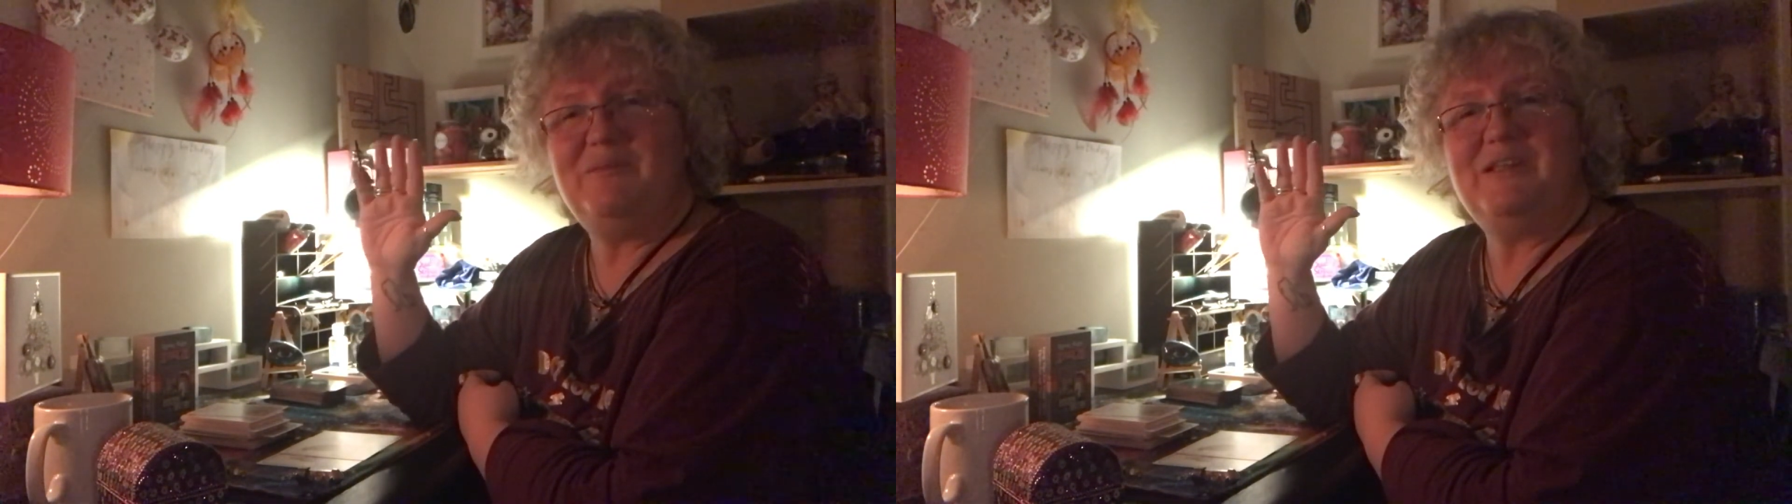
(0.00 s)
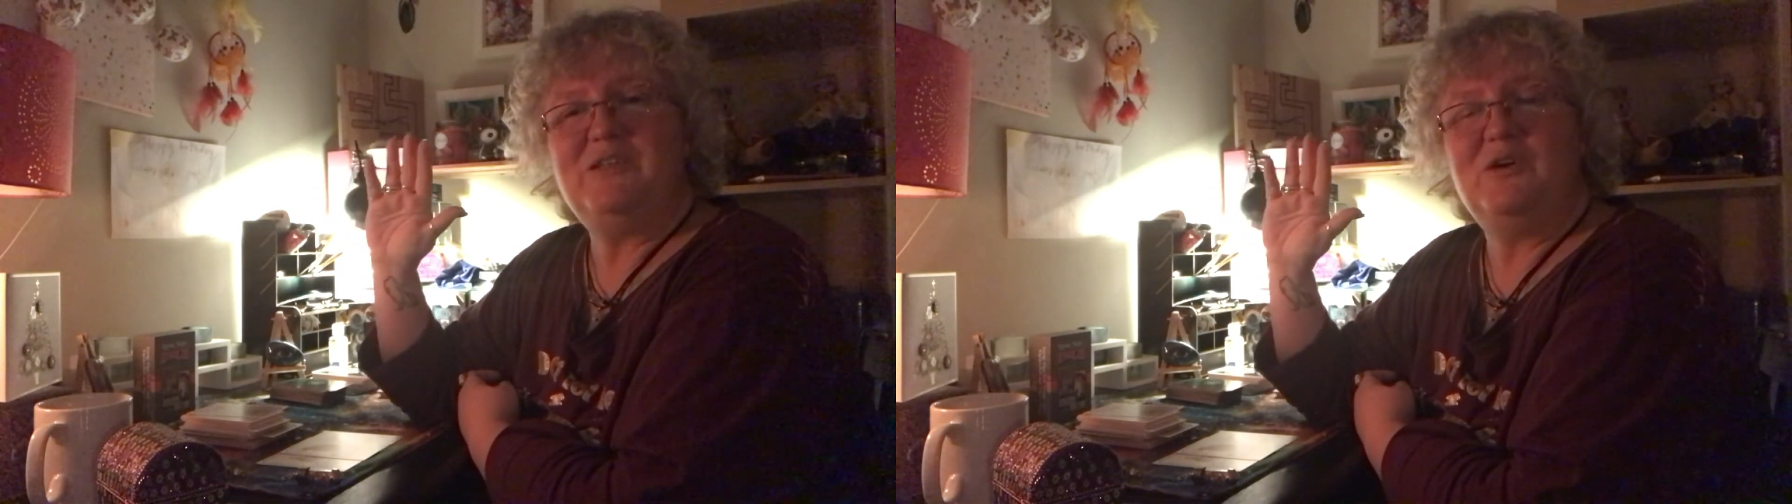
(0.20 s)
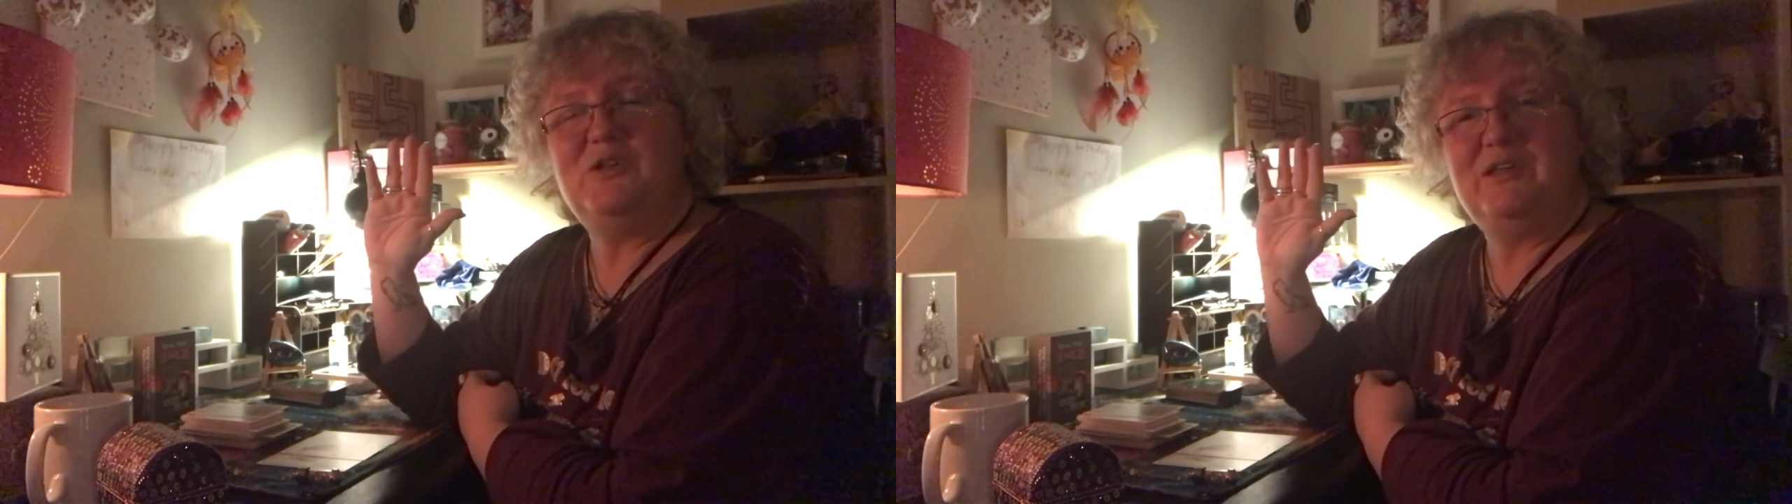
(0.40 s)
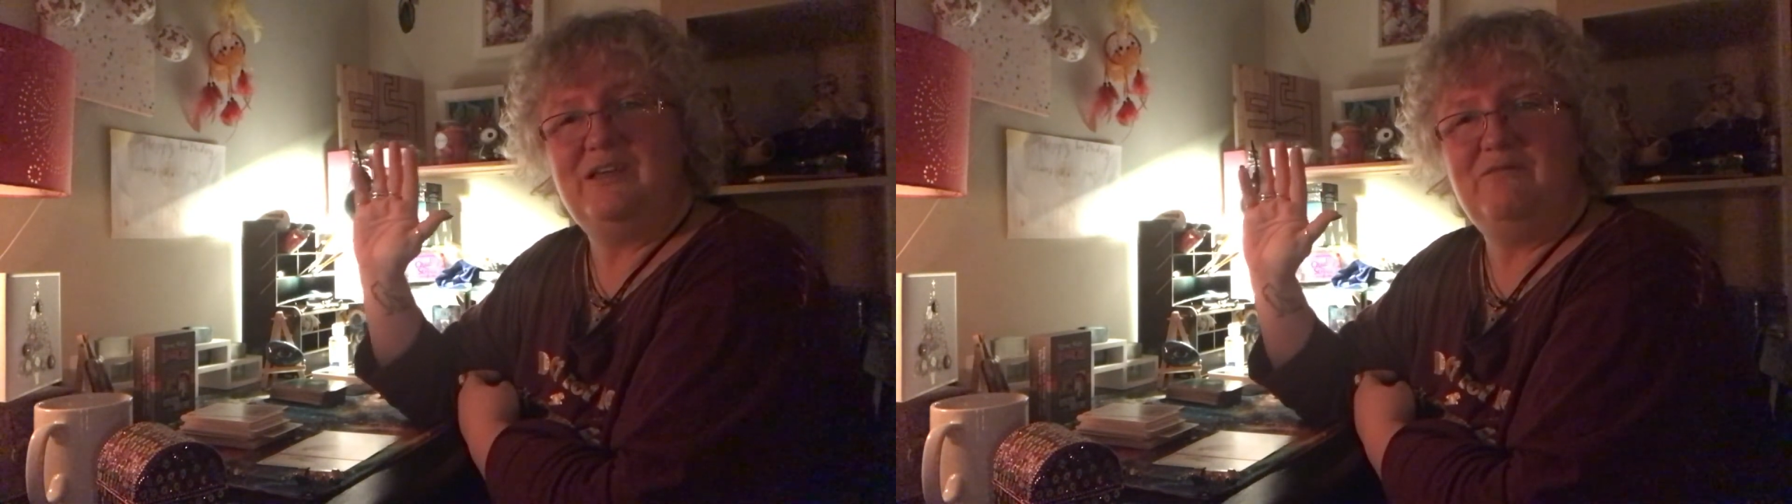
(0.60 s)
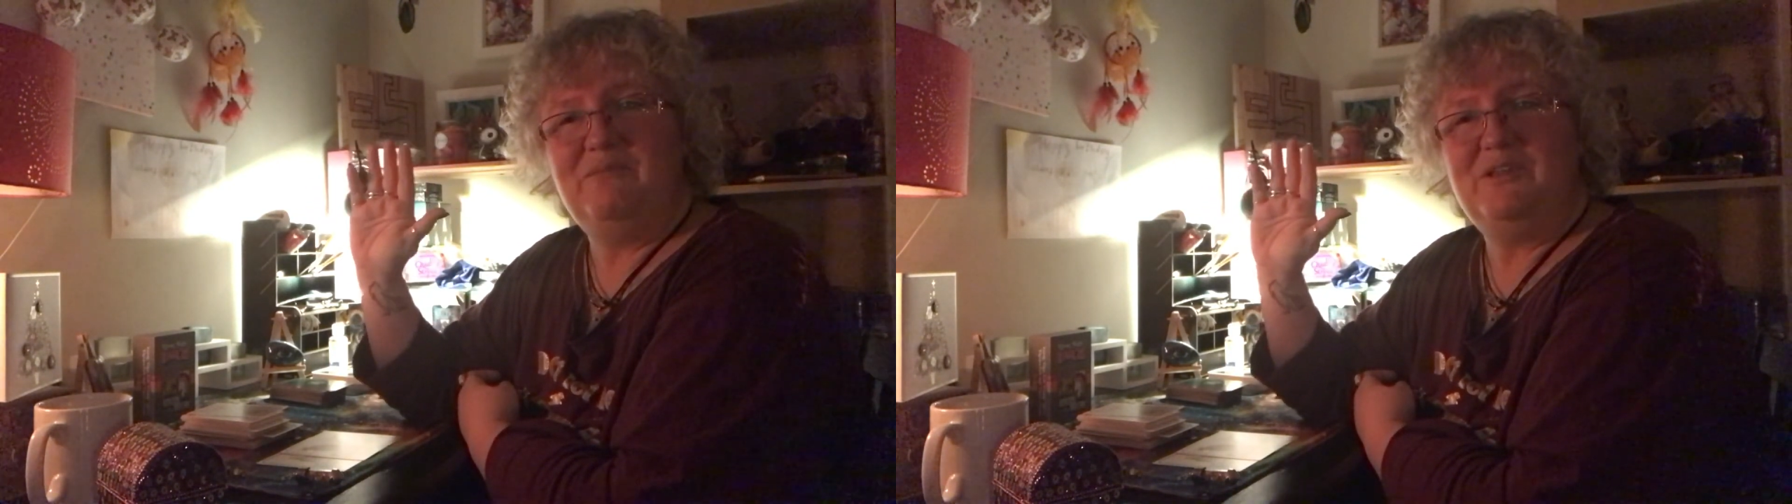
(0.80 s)
but it's going to
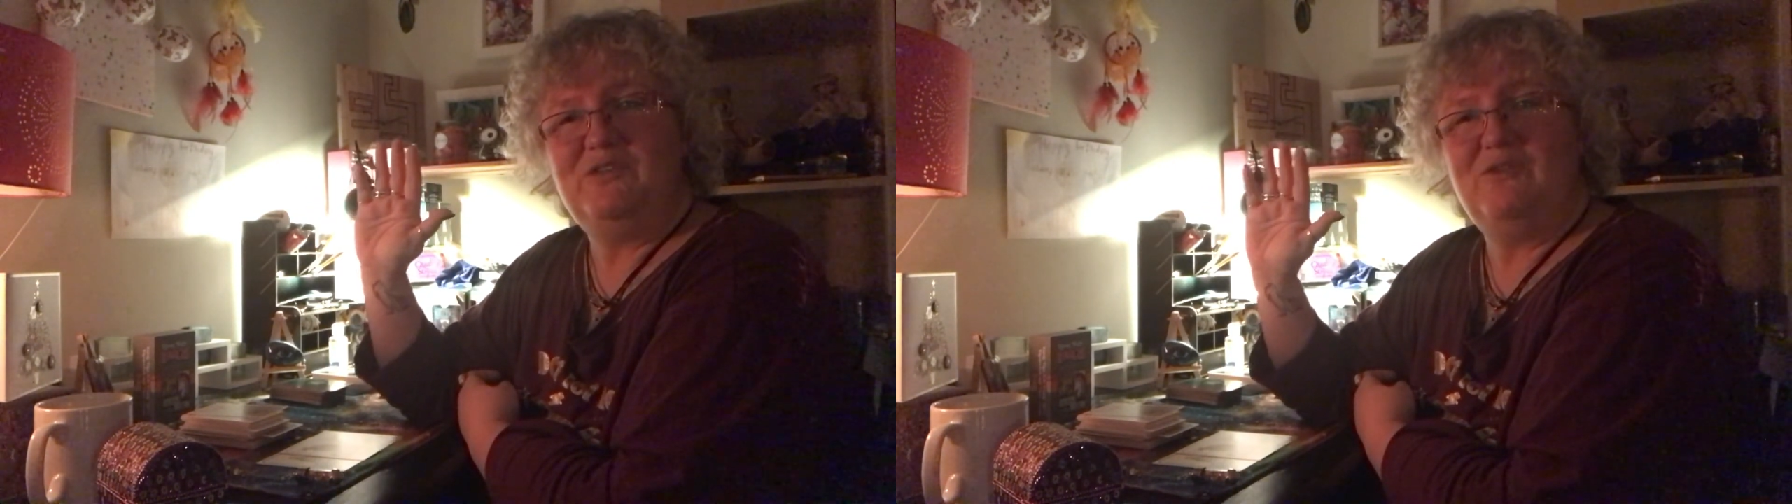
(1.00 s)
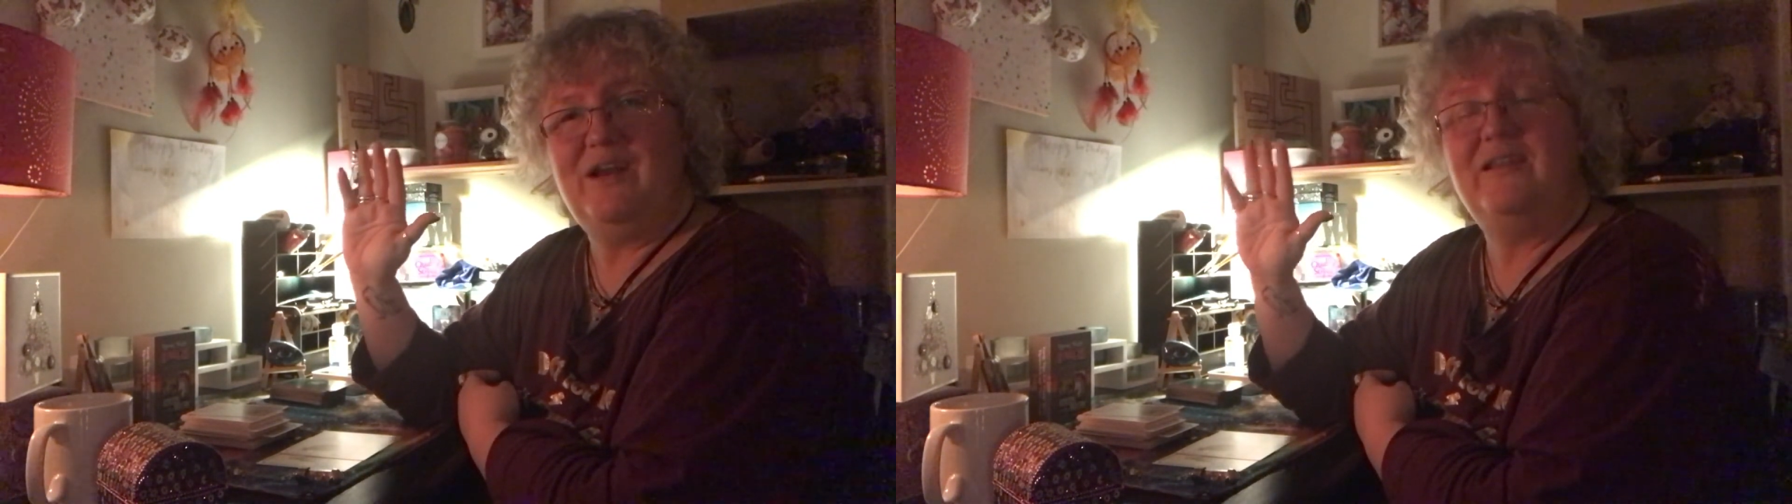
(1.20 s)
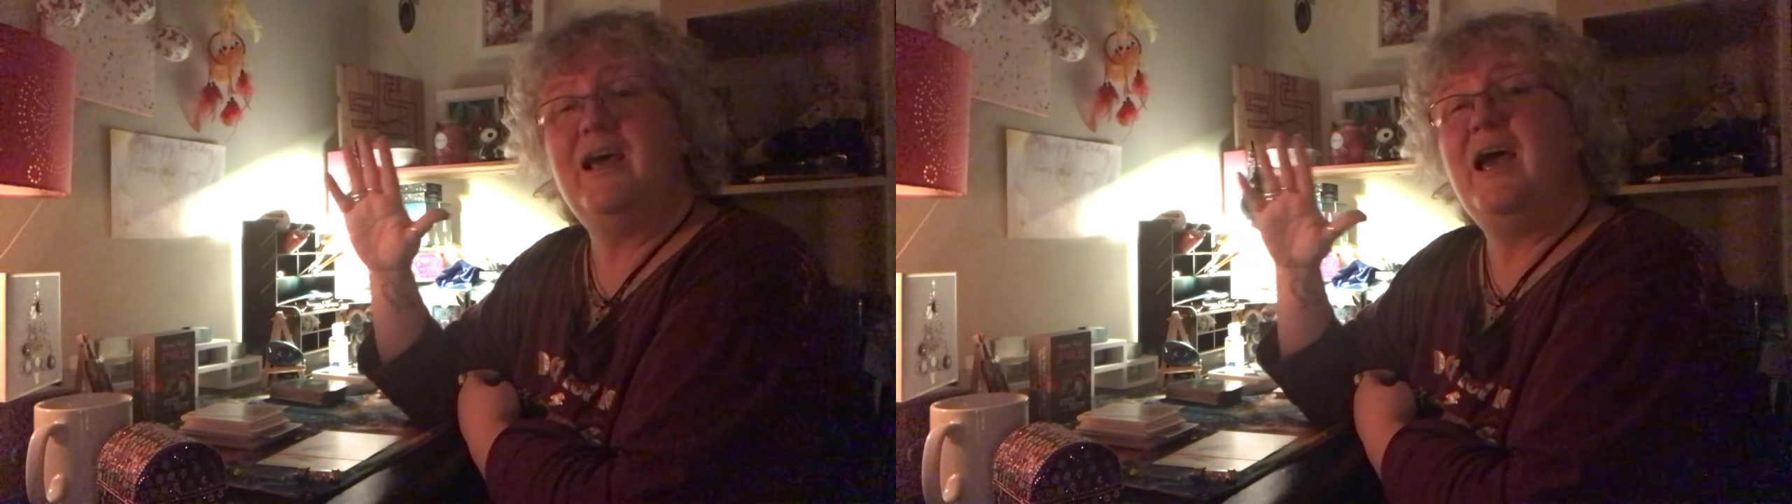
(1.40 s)
give me strength,